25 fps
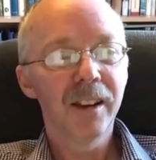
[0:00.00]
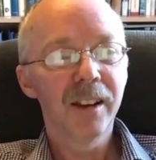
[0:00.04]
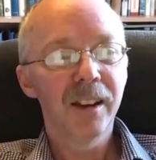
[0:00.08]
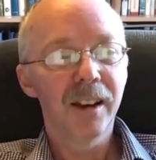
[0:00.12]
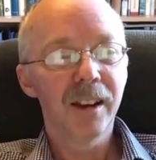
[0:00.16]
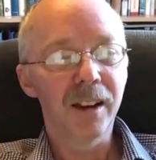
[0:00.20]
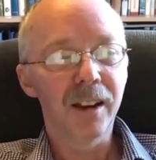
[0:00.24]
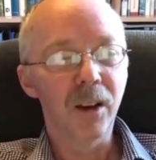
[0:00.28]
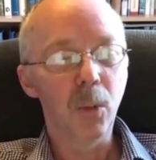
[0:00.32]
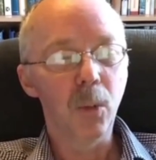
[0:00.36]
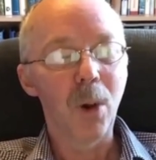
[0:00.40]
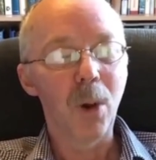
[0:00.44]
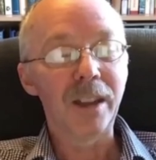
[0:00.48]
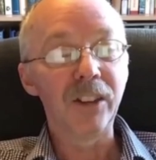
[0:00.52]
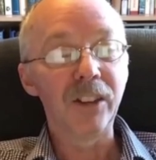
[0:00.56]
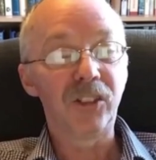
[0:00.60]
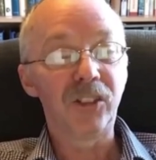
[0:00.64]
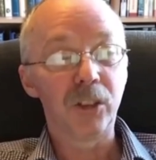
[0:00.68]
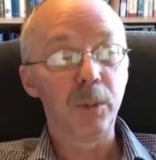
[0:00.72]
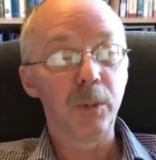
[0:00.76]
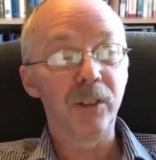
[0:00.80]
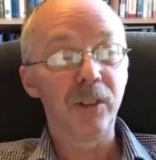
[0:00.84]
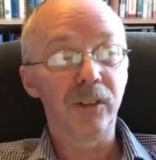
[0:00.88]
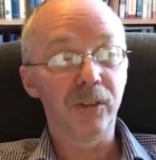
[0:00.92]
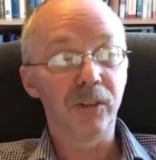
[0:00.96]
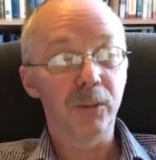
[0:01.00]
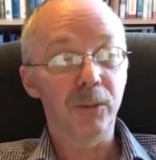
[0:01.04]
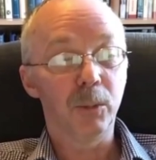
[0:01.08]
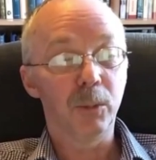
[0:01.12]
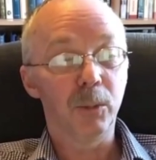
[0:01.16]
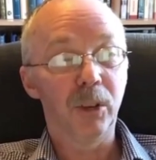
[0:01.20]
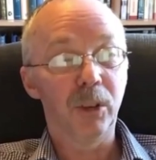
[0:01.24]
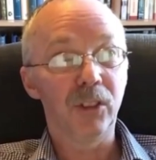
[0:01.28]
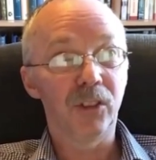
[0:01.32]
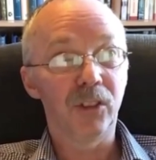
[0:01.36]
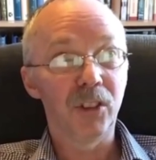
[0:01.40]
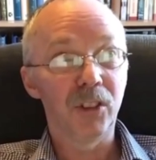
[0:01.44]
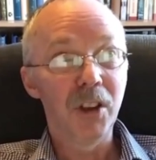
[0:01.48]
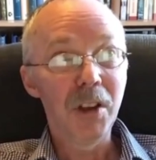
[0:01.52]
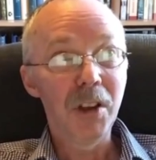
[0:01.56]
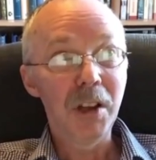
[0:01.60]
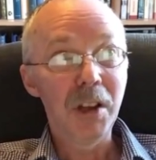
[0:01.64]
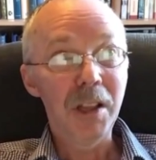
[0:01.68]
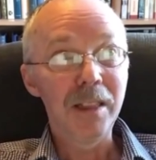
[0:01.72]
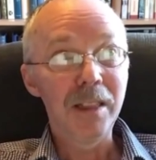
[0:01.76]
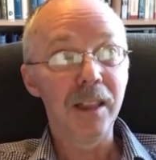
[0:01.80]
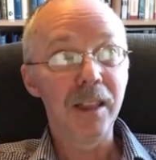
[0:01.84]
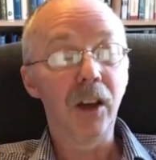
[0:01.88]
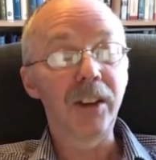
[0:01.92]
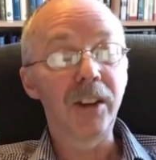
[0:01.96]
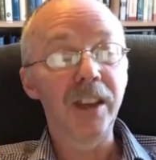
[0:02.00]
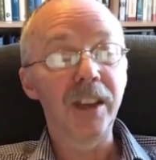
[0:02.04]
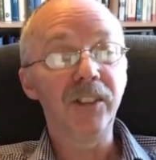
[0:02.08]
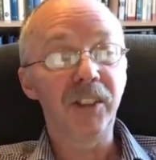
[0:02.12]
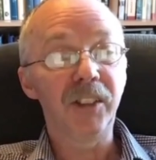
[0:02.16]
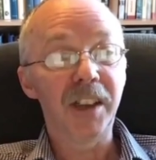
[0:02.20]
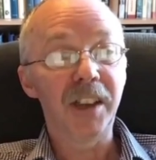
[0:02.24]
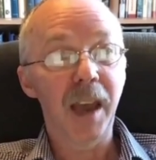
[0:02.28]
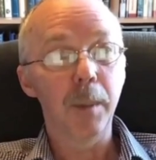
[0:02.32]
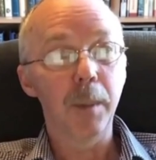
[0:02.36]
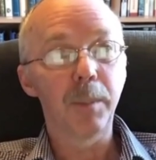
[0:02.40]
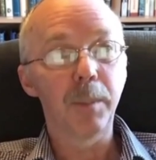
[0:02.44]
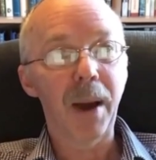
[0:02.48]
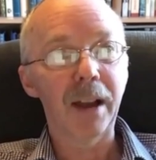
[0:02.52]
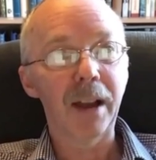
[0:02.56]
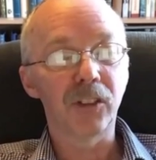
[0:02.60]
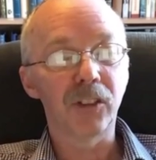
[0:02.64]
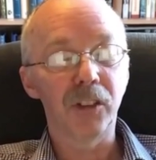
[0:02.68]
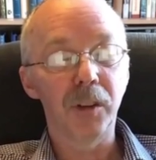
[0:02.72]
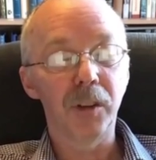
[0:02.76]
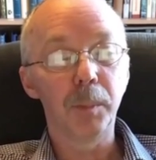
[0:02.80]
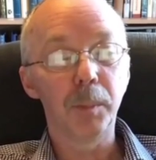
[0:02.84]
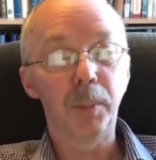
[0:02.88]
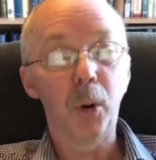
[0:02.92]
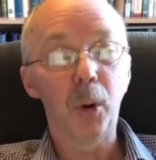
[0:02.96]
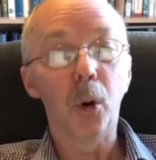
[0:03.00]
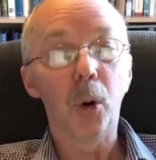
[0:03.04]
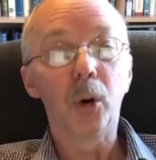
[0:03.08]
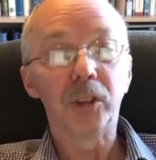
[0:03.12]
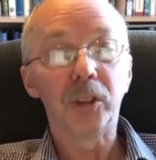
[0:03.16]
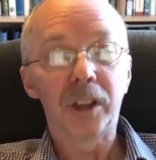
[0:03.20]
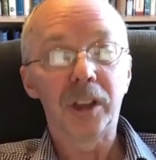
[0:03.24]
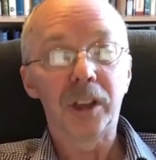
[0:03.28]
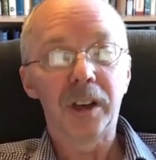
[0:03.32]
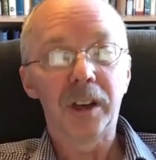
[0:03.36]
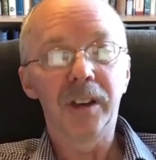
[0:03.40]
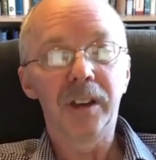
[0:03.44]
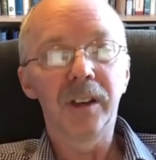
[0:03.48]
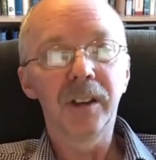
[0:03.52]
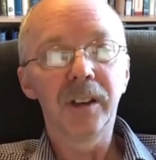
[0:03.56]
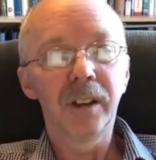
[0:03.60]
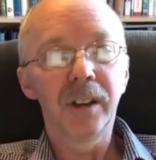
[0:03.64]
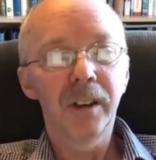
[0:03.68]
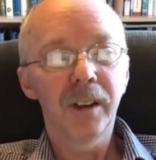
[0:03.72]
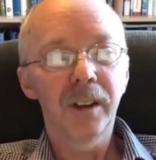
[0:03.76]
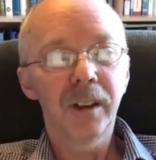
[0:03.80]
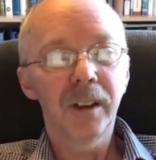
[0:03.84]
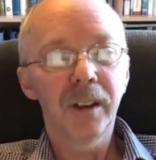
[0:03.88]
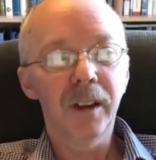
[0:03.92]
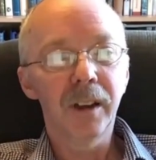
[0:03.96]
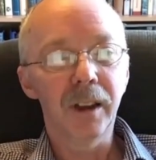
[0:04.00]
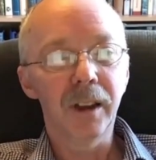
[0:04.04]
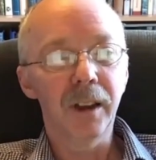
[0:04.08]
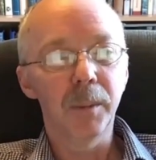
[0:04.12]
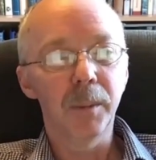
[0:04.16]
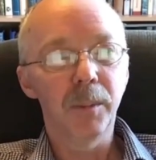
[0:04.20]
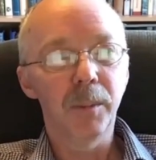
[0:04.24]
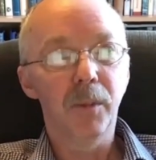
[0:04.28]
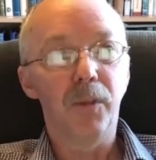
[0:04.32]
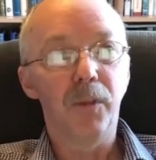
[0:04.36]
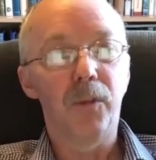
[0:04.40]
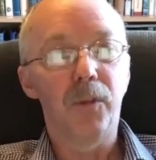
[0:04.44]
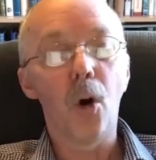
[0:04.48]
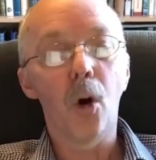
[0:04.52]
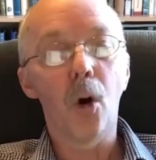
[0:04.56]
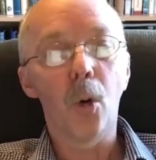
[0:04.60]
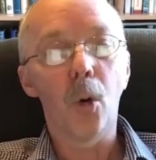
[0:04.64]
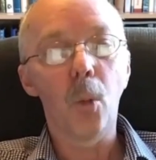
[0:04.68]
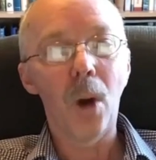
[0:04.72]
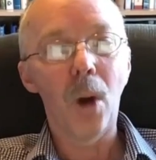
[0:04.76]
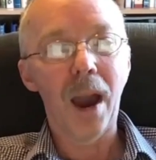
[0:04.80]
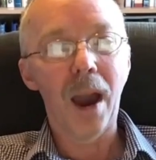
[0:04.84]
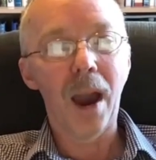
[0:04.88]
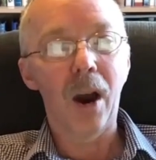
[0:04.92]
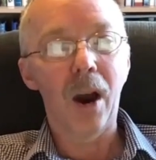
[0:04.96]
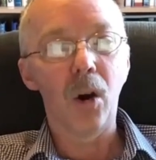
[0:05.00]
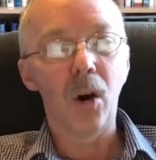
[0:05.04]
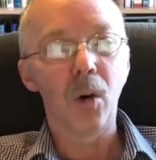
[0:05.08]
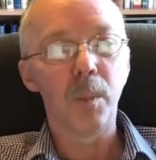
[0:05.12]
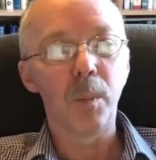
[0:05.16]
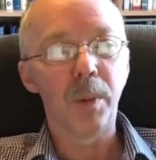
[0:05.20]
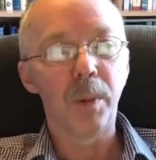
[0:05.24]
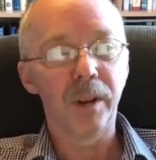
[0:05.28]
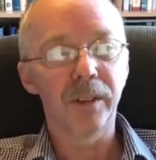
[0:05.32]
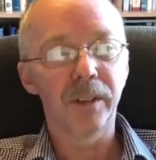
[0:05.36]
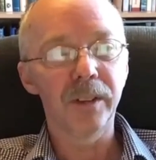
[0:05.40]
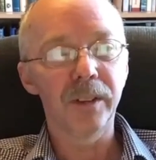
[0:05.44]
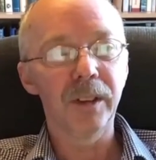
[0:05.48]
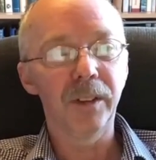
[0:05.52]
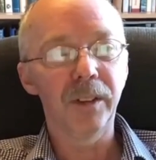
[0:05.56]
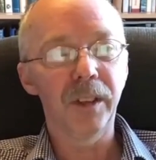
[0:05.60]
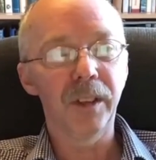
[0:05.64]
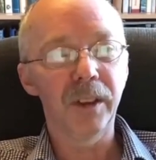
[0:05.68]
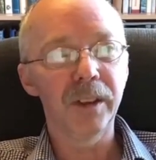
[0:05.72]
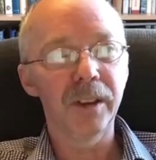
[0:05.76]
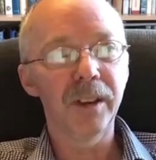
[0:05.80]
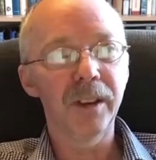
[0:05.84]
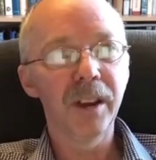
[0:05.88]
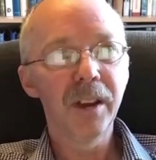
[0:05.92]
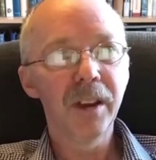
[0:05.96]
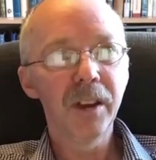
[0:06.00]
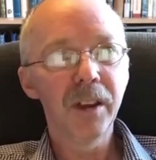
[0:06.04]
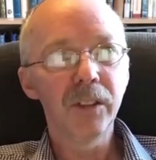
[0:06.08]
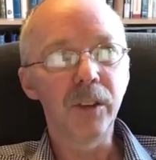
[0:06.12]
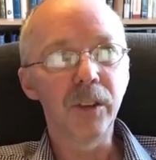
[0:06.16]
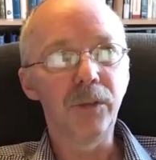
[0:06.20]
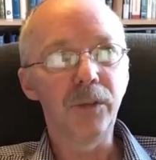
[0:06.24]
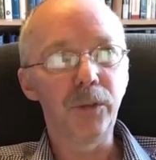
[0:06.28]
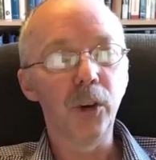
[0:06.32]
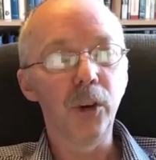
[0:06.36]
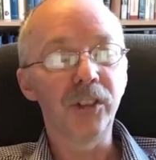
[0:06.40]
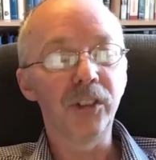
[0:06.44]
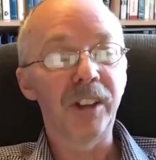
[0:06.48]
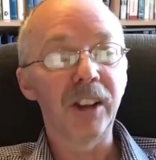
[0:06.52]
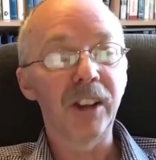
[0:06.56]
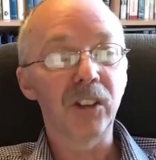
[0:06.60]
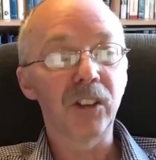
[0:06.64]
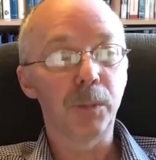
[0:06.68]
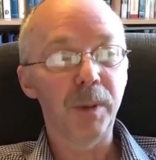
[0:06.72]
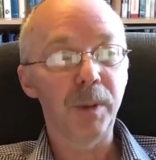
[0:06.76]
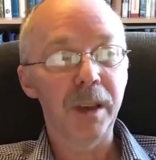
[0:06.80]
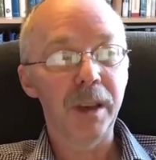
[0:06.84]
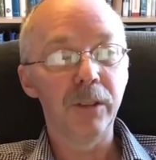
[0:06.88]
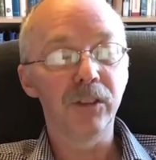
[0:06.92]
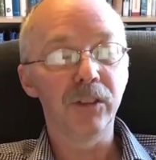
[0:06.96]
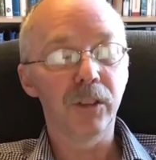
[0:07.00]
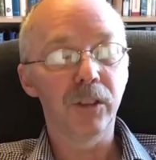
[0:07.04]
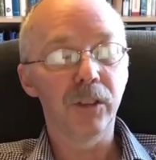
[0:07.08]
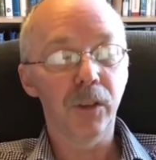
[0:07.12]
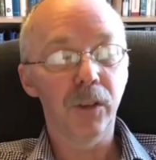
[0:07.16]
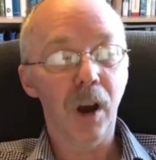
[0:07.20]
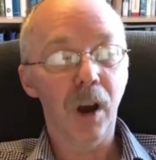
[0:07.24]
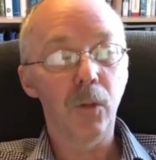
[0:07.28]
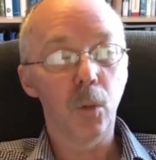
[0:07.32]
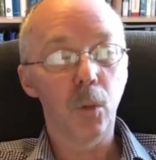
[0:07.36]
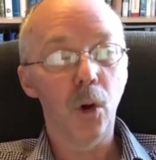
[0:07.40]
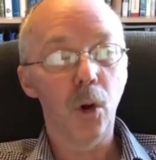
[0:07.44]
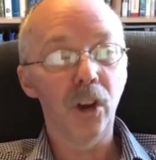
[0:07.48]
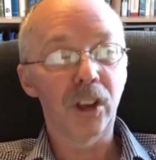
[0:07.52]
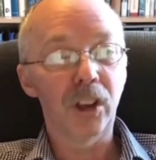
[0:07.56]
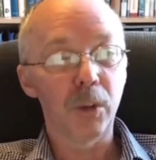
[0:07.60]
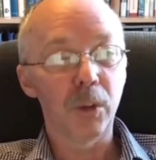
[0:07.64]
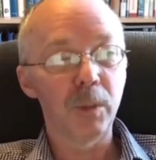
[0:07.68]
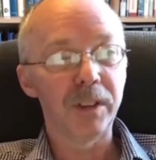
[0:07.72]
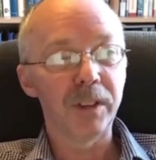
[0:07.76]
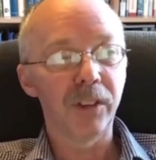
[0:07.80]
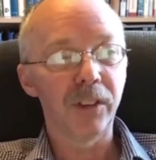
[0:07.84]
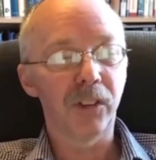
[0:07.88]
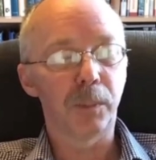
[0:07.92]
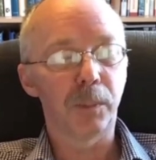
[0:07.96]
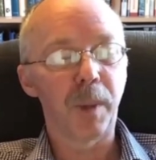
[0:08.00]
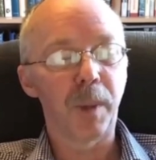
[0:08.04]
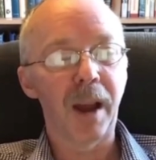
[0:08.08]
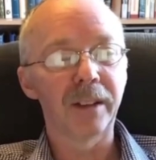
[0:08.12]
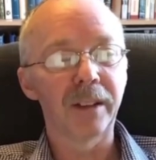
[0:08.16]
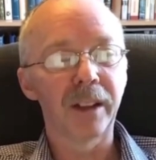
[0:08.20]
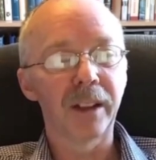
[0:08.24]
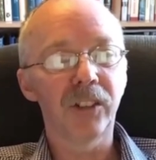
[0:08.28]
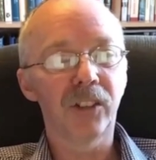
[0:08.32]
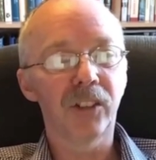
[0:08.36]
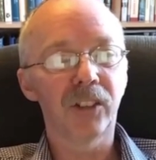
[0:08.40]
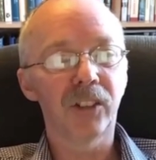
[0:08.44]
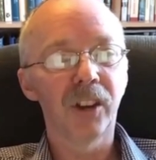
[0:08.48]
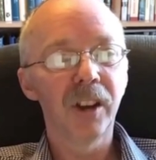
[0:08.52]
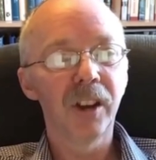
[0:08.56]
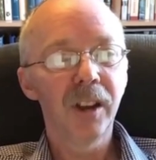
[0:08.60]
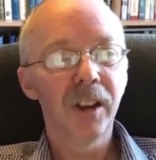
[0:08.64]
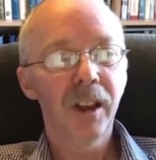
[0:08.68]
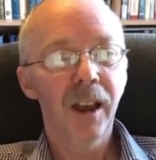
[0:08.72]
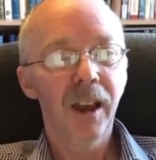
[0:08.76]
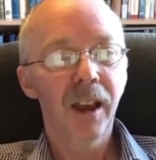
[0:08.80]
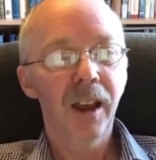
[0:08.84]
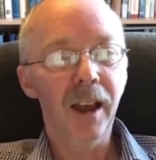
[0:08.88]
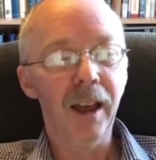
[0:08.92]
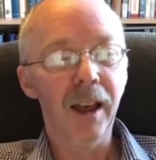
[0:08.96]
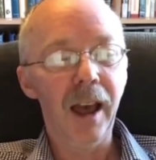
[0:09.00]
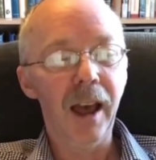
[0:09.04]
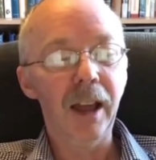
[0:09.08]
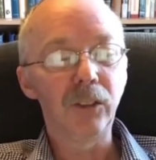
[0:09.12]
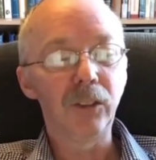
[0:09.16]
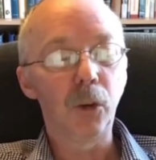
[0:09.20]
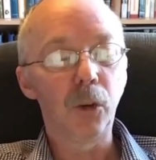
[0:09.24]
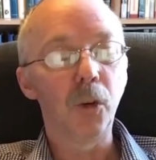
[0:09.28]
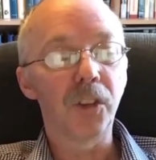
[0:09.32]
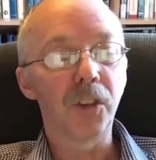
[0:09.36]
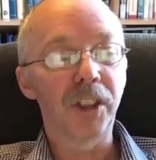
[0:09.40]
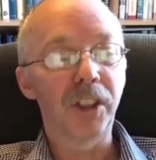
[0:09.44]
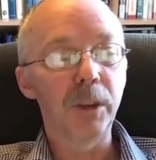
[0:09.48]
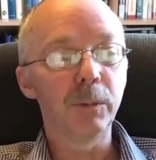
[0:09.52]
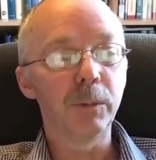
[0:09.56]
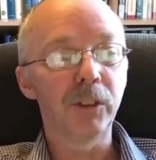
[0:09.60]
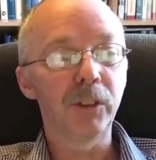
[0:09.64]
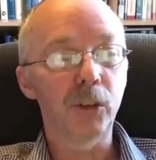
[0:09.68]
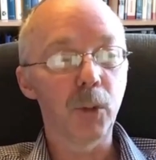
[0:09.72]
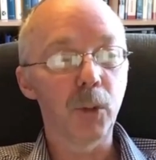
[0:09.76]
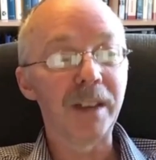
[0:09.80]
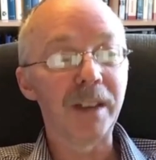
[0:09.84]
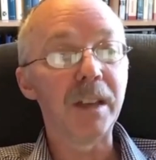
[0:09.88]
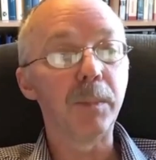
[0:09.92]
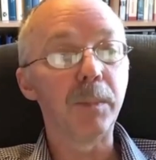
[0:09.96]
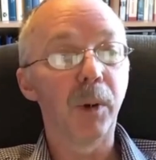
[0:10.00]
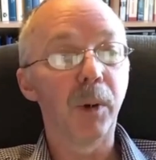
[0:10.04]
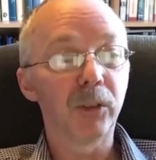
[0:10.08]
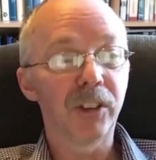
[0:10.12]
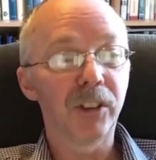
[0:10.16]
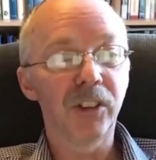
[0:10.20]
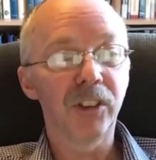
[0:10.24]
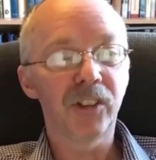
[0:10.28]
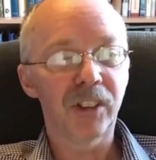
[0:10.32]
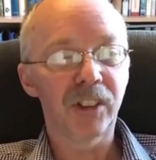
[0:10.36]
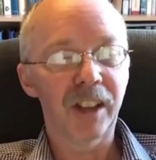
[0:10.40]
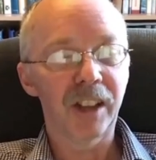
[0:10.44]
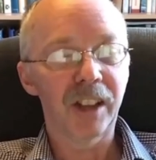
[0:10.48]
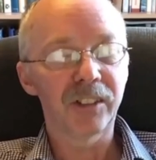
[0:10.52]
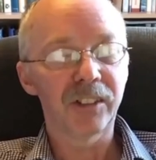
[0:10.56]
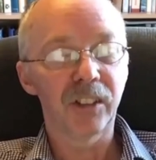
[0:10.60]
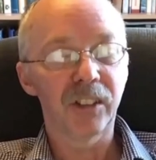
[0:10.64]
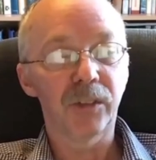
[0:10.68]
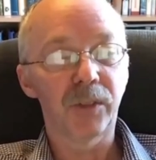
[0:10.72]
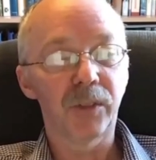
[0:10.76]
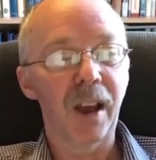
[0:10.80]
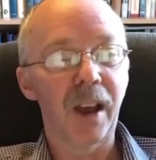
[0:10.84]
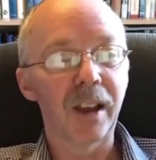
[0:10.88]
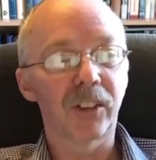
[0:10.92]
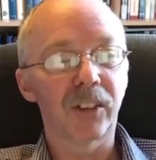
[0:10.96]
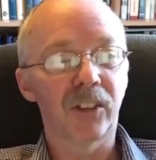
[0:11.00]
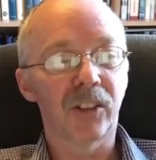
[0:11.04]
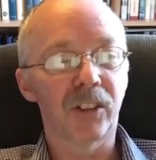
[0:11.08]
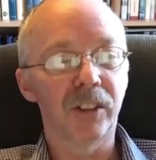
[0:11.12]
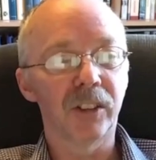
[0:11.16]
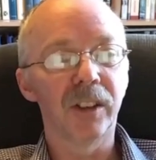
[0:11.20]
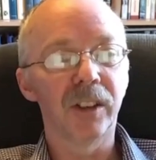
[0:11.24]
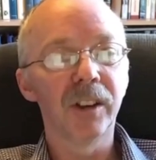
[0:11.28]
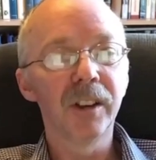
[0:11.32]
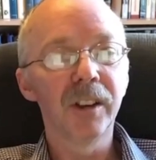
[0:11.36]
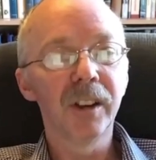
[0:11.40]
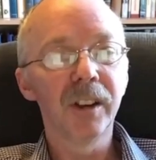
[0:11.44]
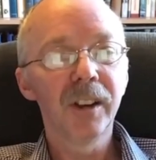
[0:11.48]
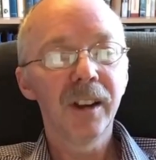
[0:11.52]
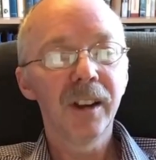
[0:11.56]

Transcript: Wellington was lucky to get back to the border, fought well, but the first experience of working with the Spanish, I don't think was to anybody's satisfaction.